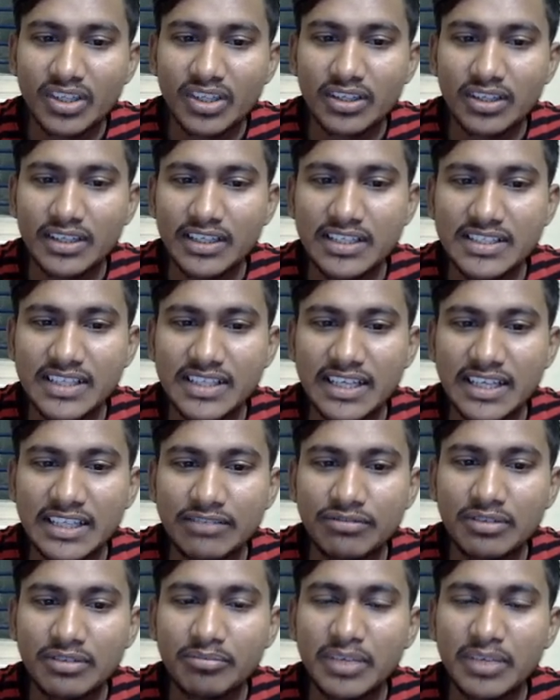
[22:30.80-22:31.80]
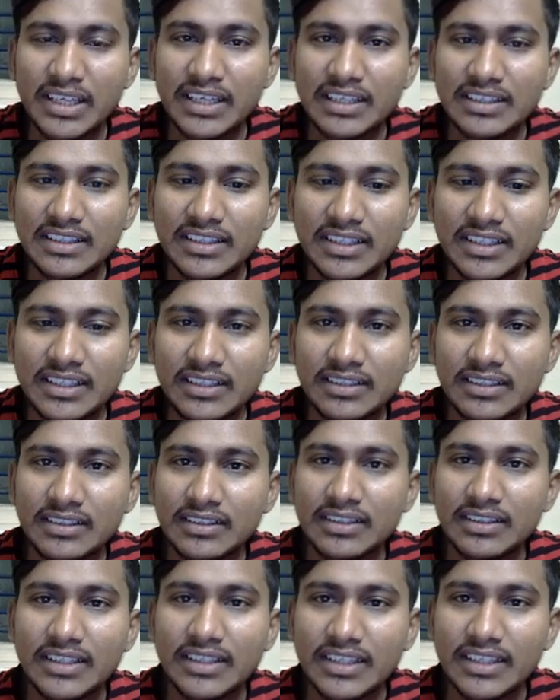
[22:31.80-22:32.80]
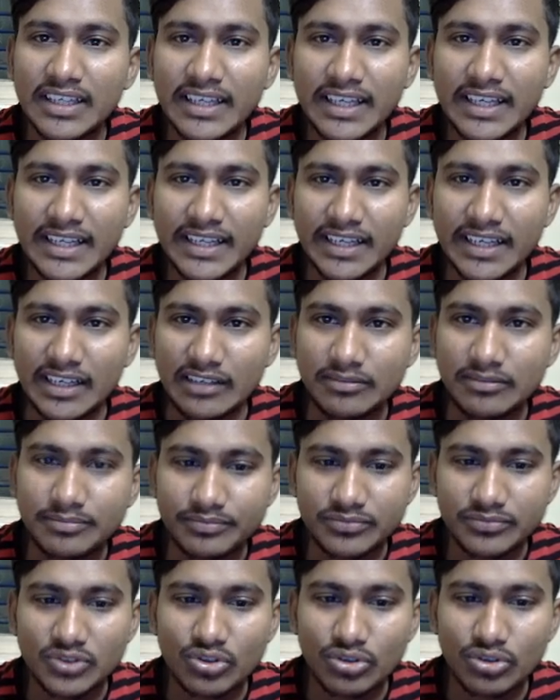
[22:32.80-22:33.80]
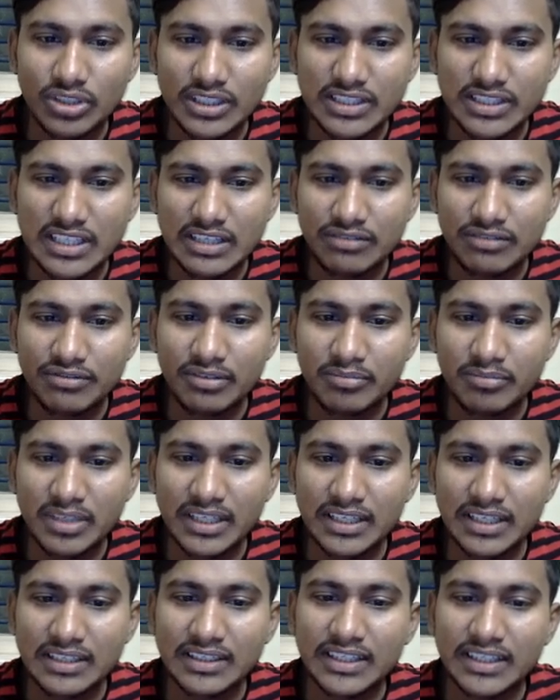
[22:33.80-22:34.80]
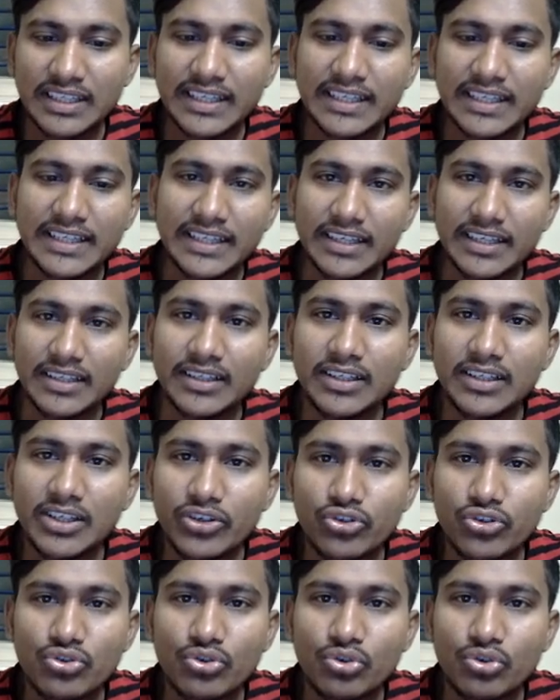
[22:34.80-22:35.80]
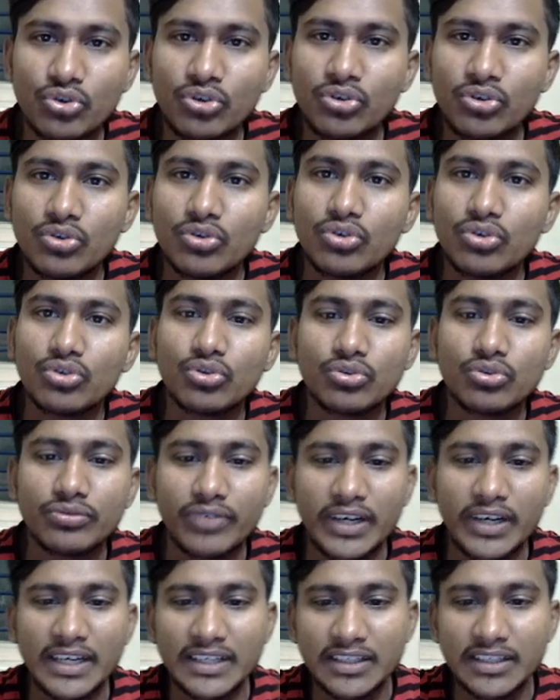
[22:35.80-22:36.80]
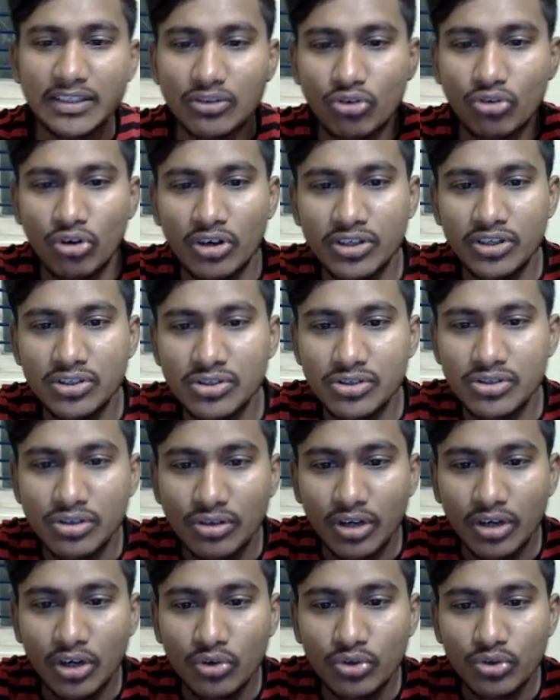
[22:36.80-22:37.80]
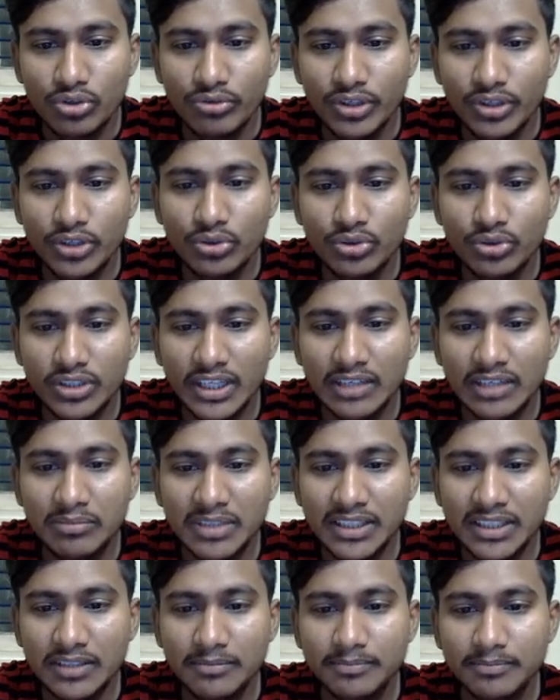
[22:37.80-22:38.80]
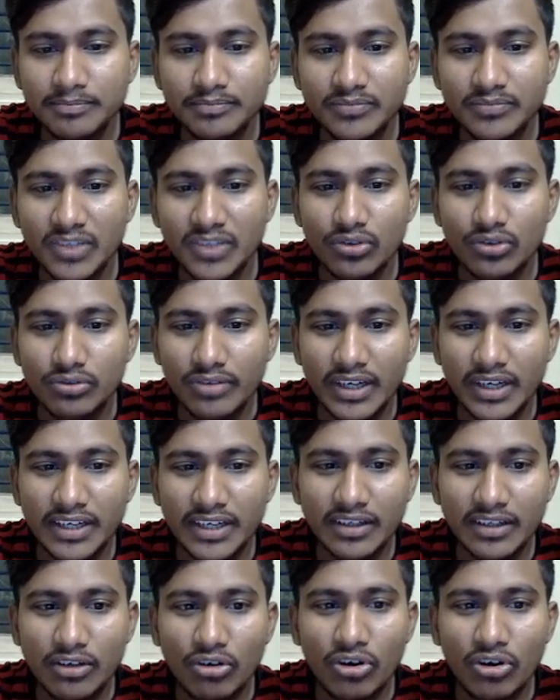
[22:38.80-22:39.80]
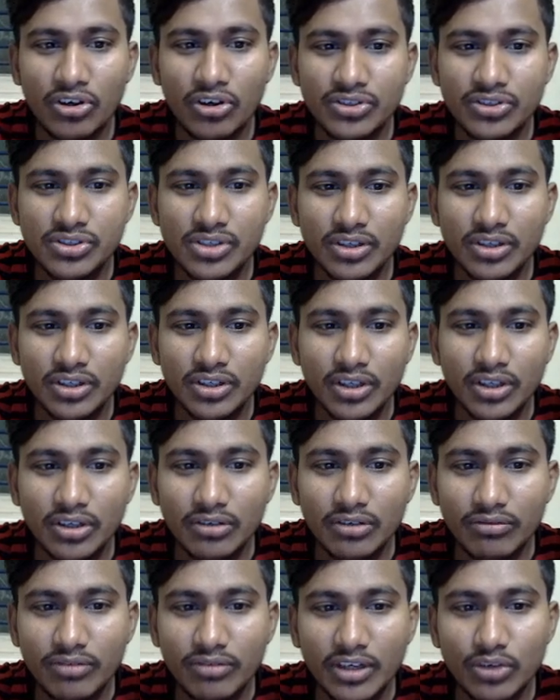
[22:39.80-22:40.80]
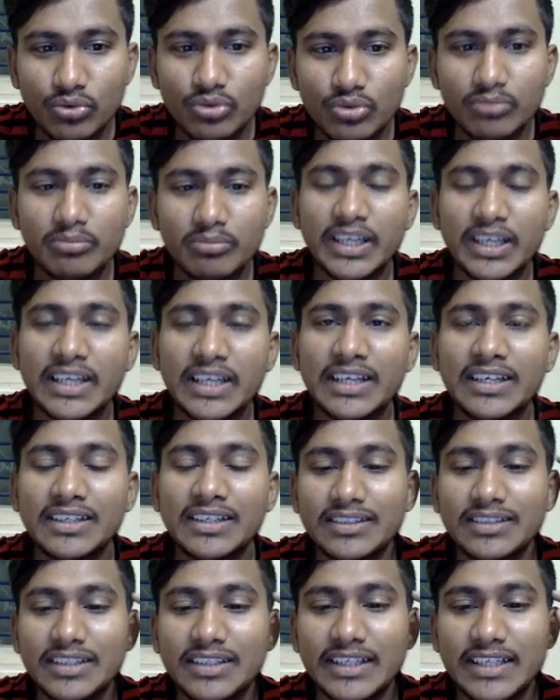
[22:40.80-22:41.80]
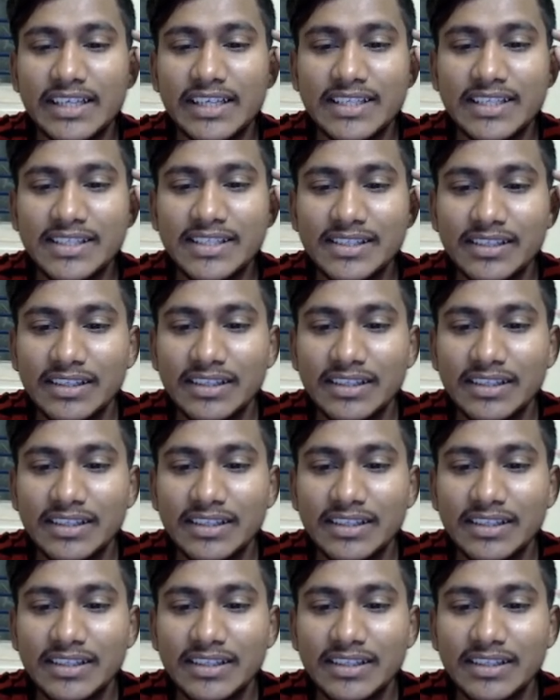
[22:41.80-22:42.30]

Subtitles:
Design we make in the area. So design we make in the area. So to find the cost, how do we do? Tell me. To find the cost, we have to make, that is